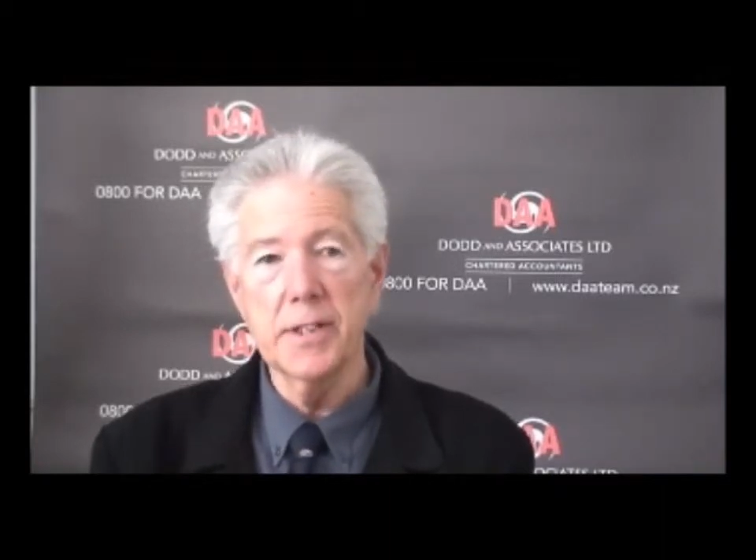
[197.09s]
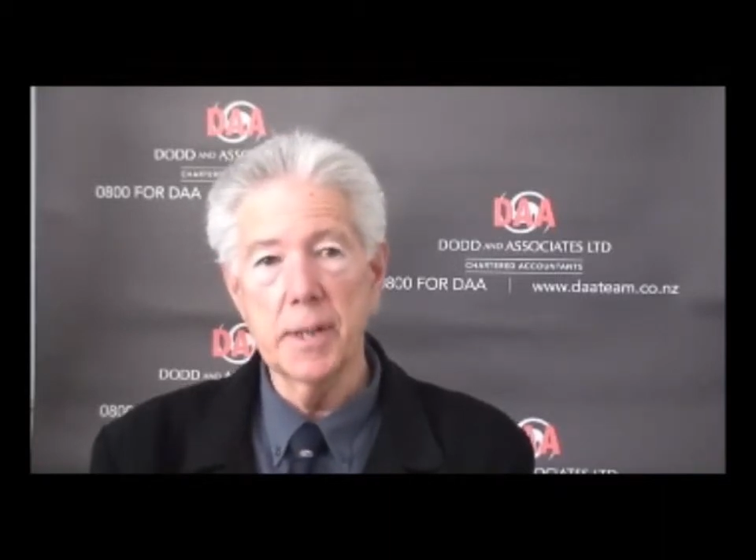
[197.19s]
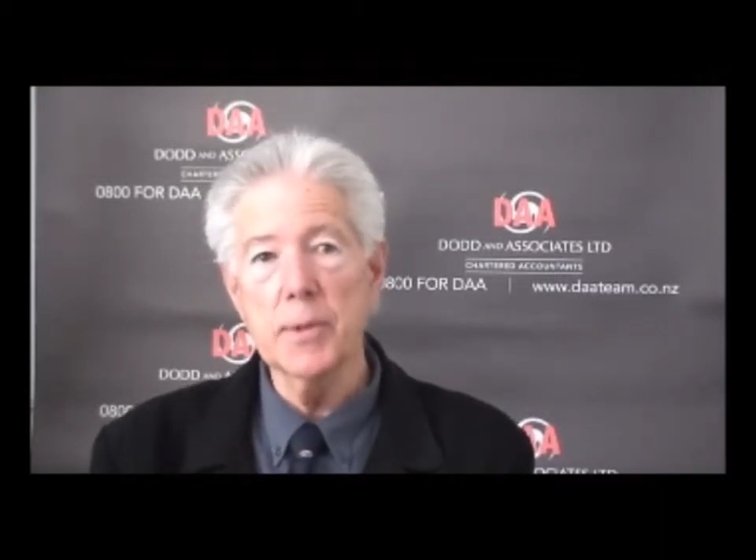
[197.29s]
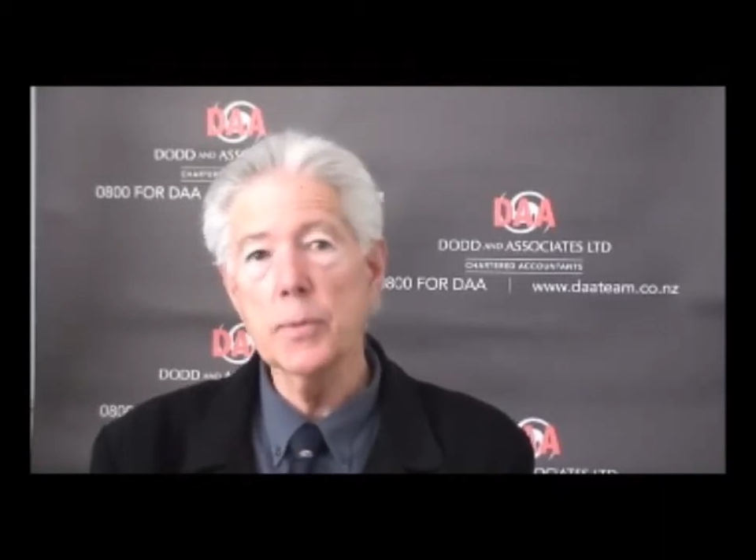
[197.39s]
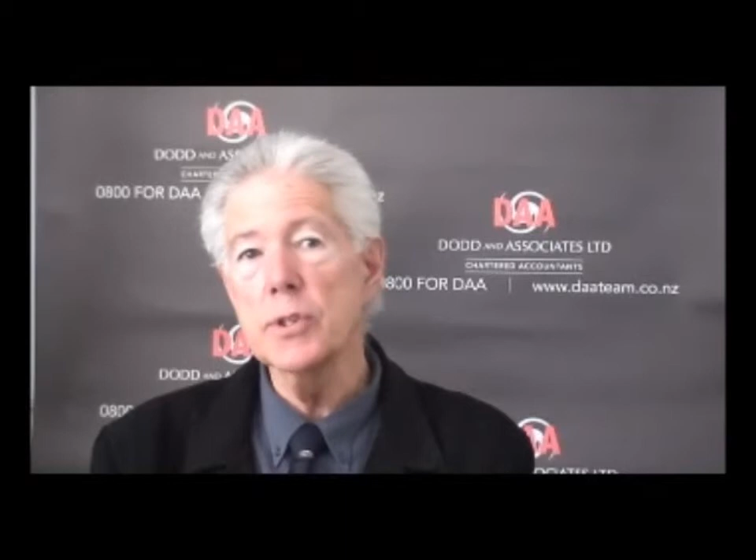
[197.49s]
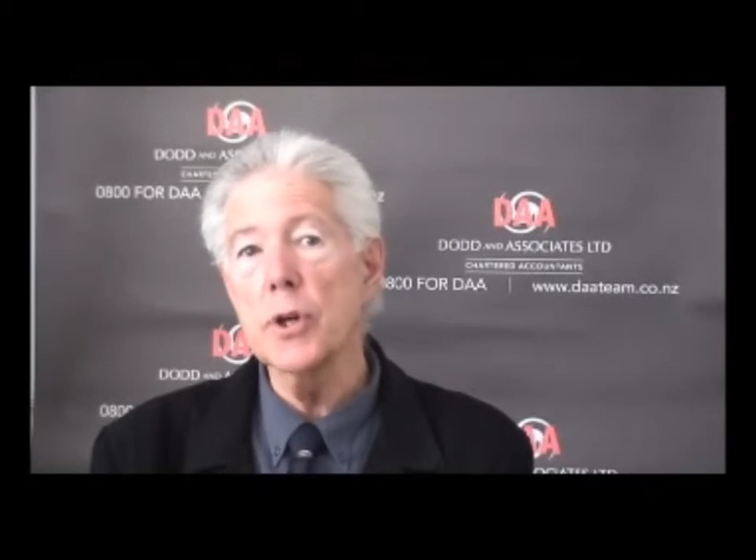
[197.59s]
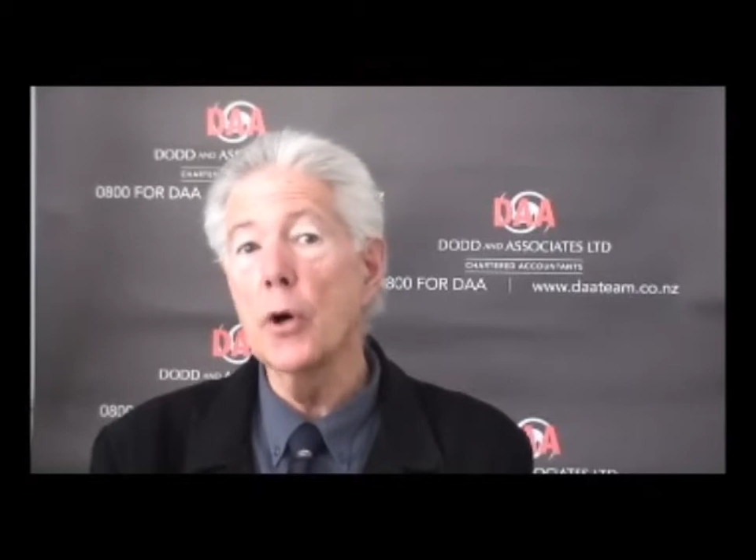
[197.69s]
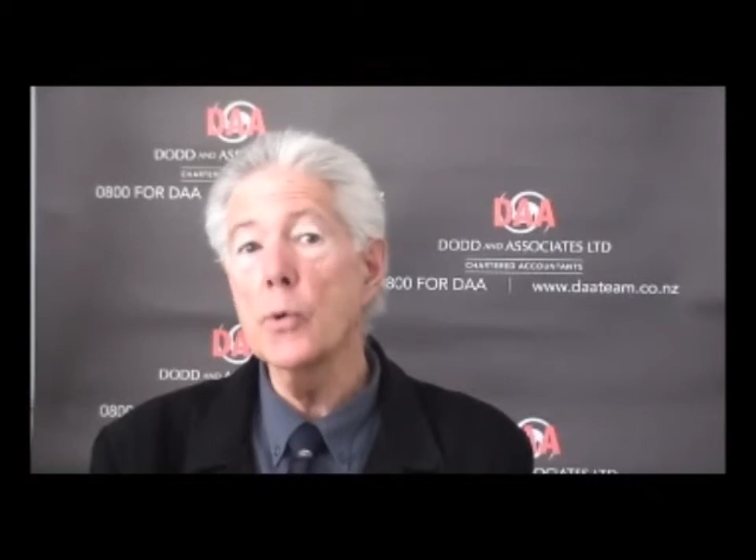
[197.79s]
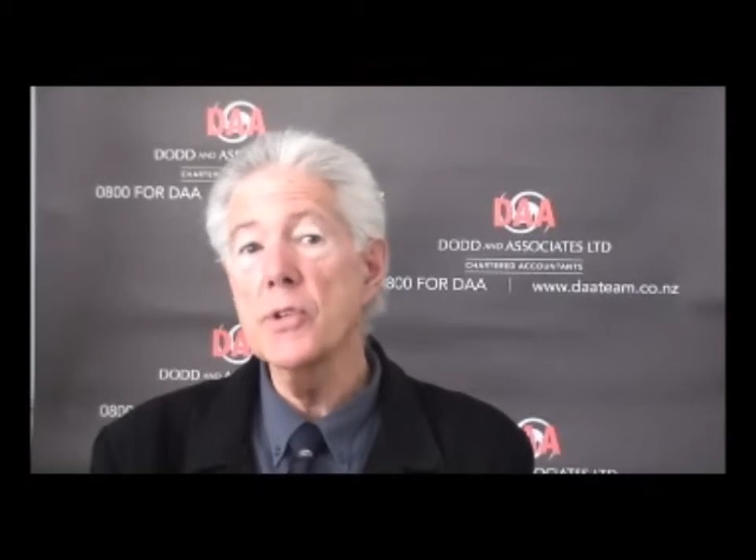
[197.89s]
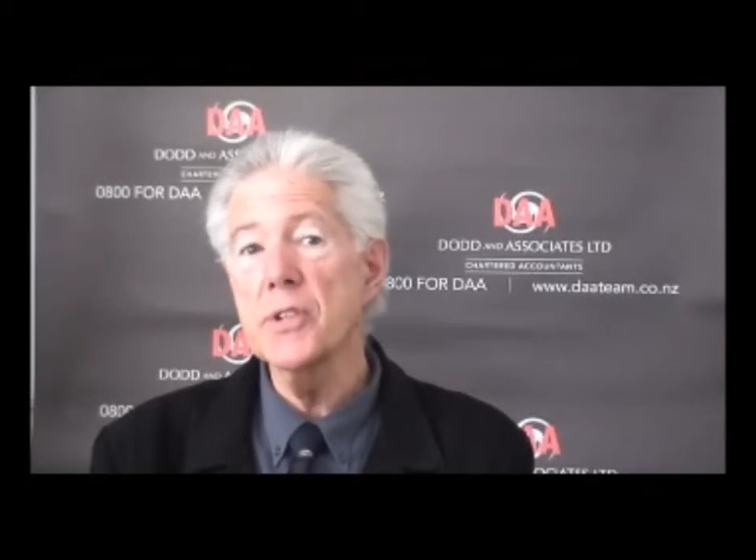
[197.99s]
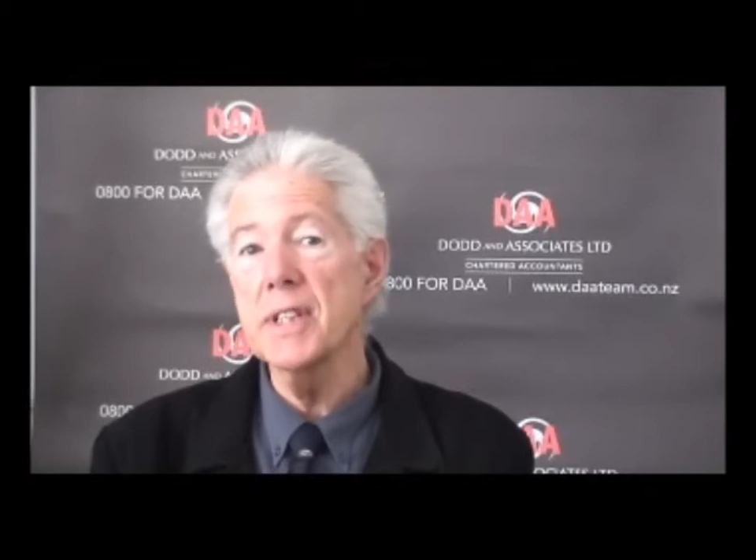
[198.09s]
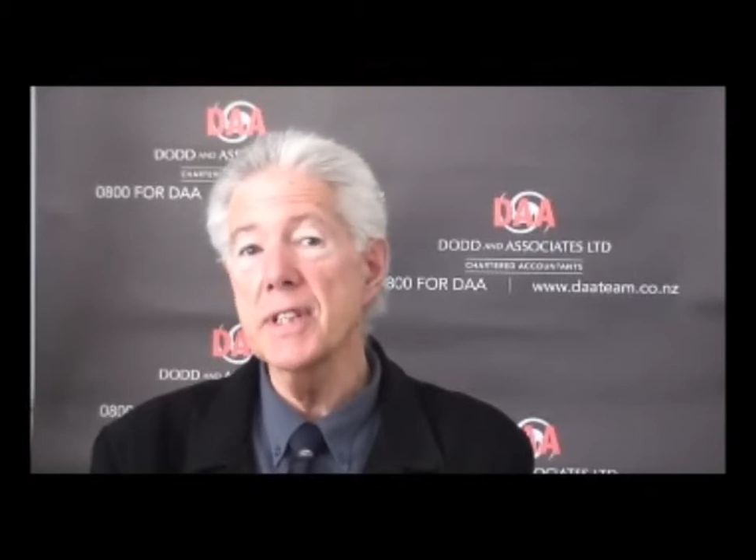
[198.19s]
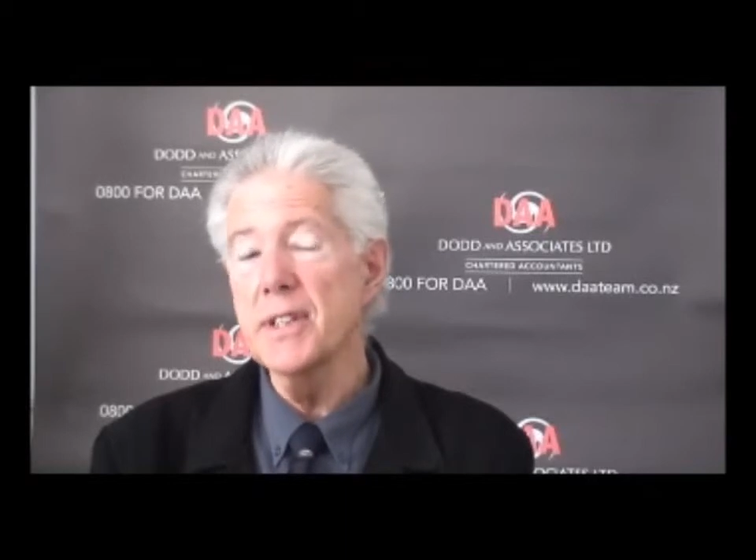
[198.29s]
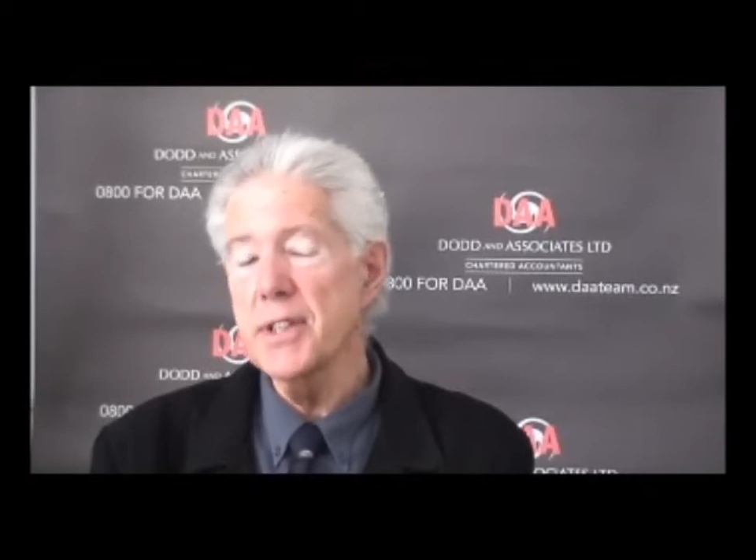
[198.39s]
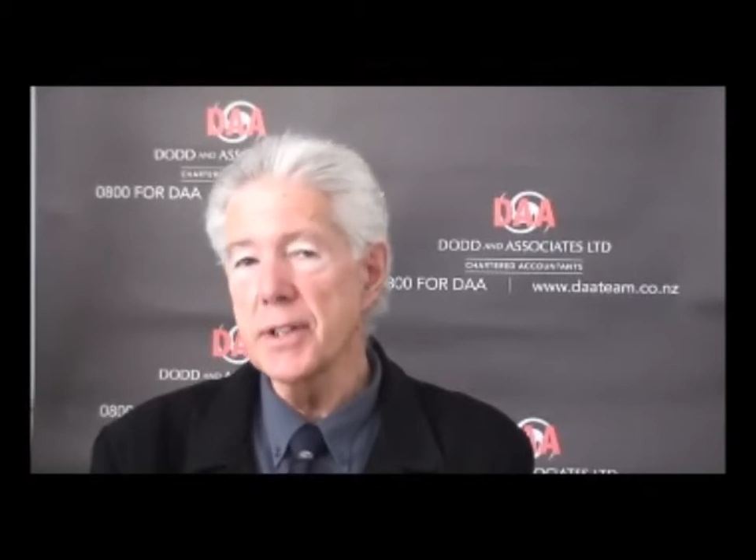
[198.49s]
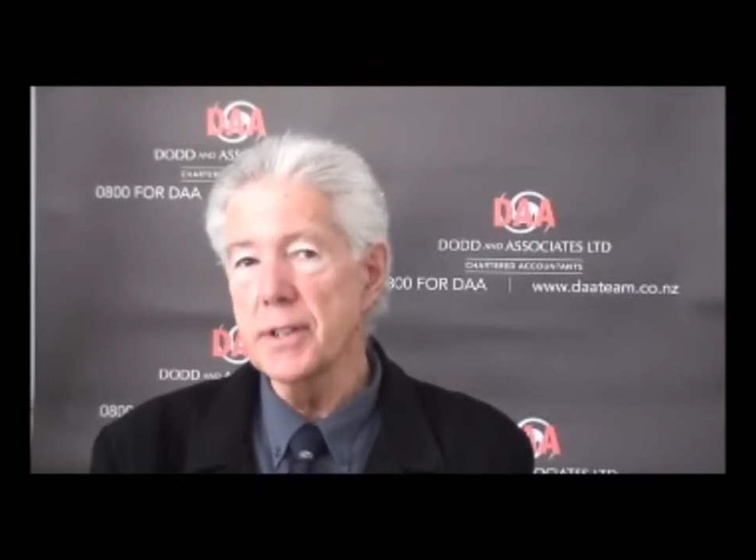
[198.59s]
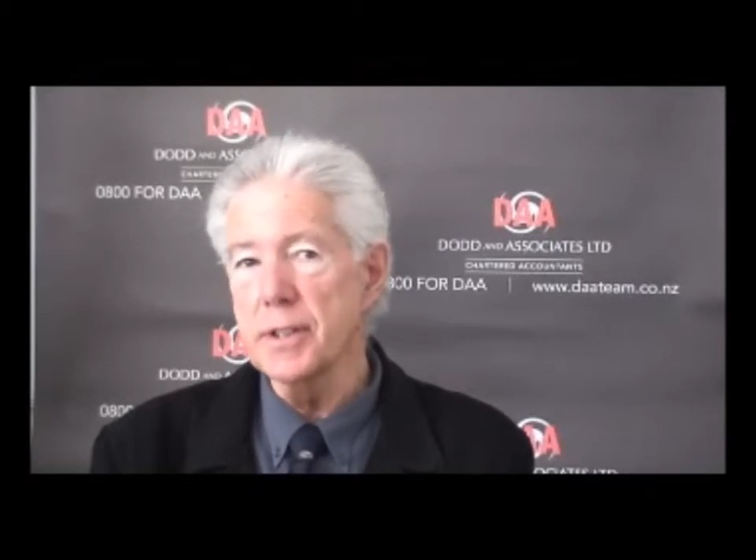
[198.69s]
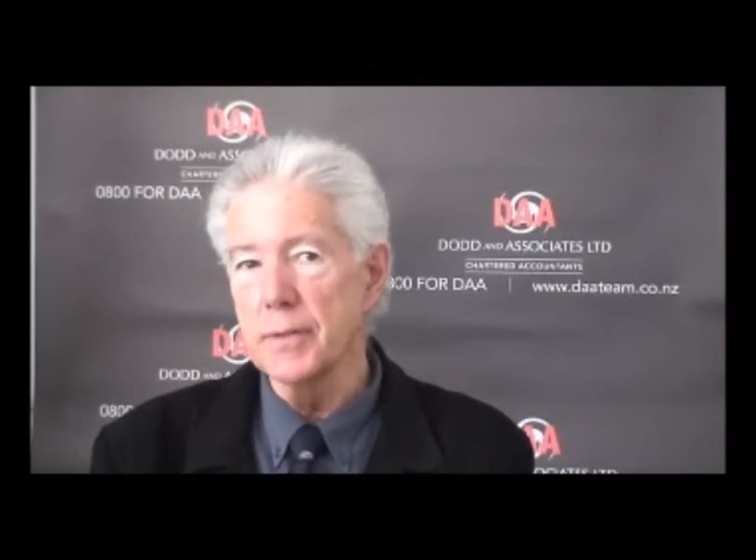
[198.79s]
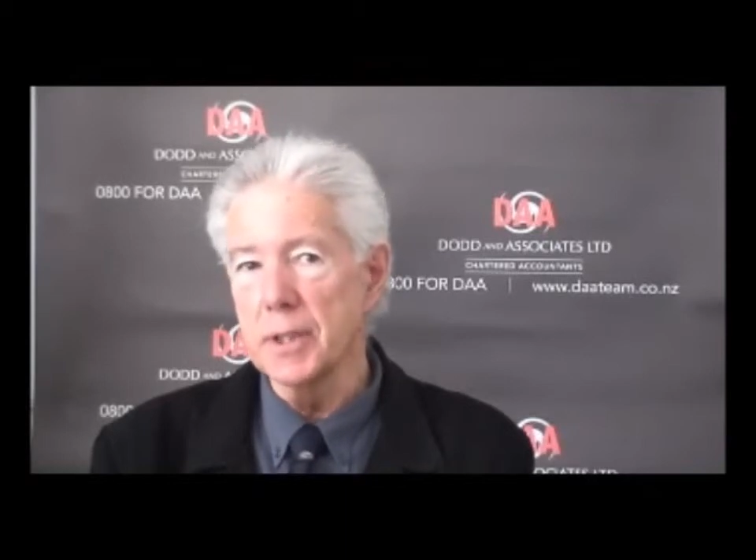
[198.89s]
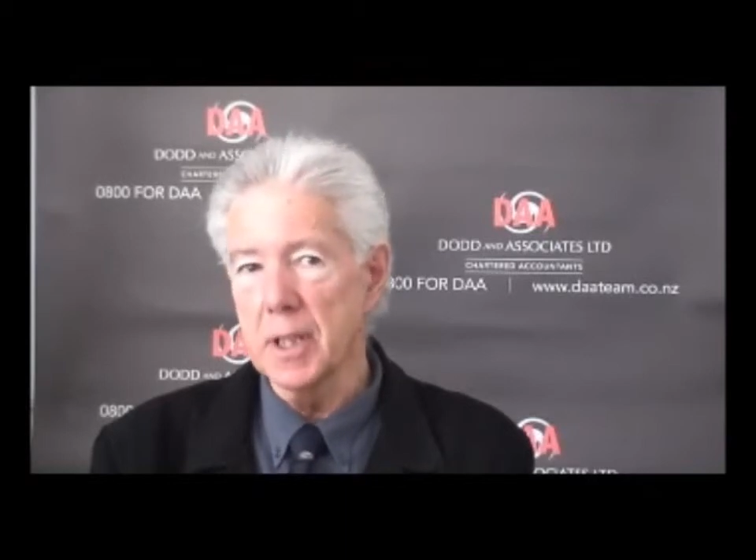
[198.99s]
something which alters the incidence
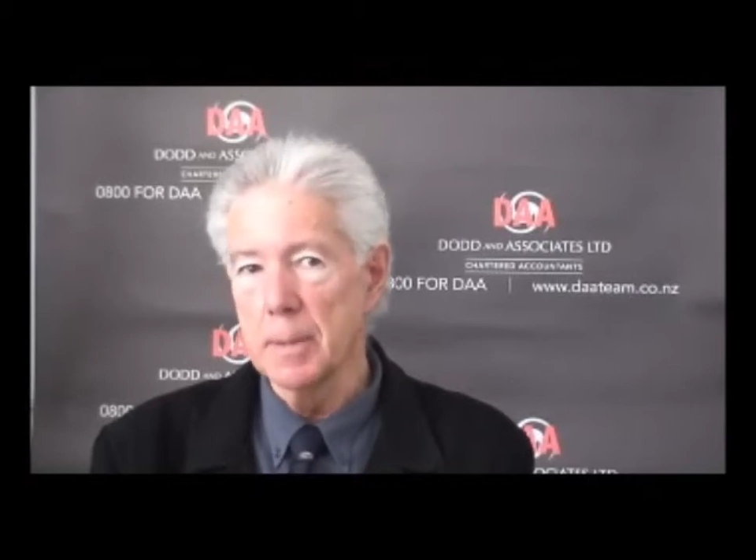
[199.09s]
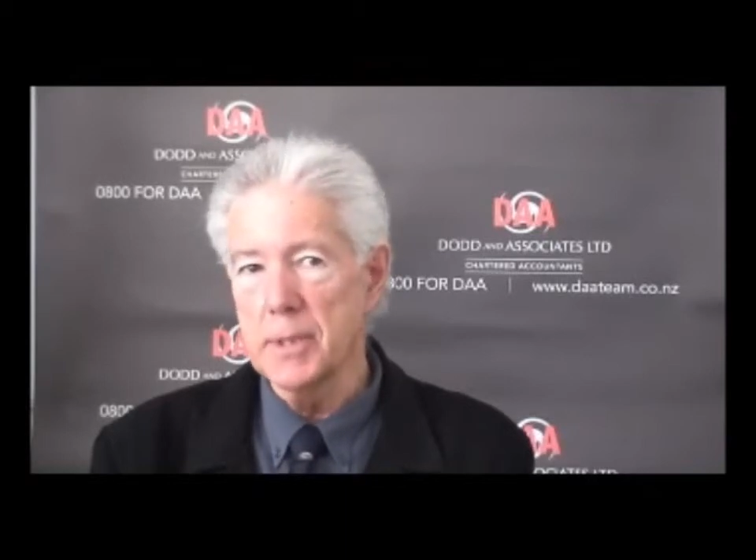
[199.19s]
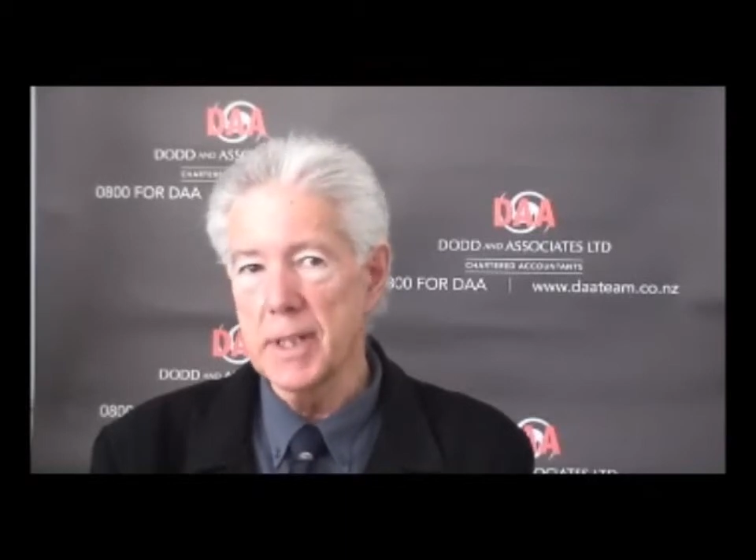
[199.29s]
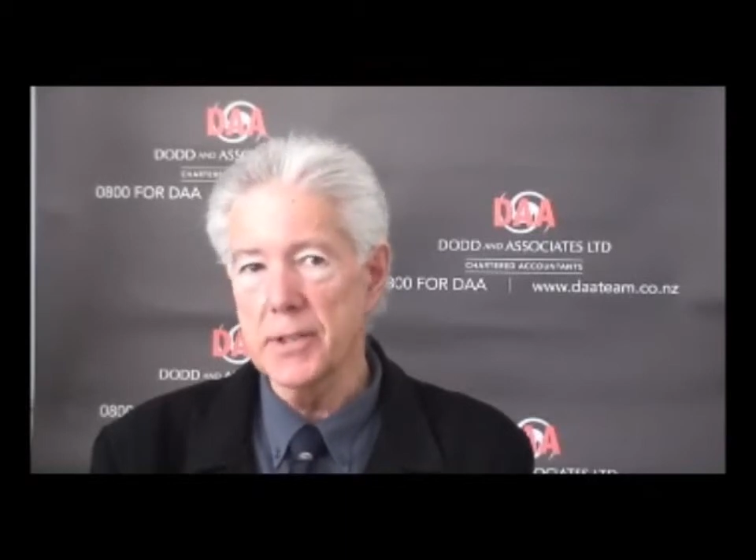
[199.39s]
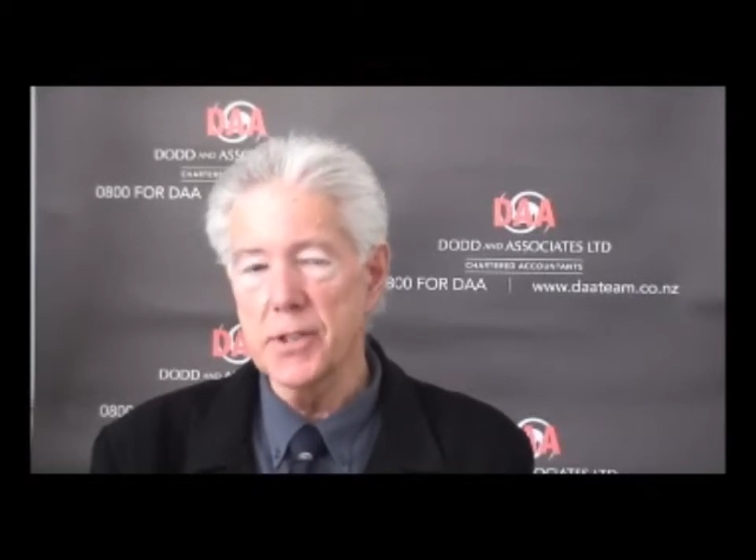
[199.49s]
of income tax.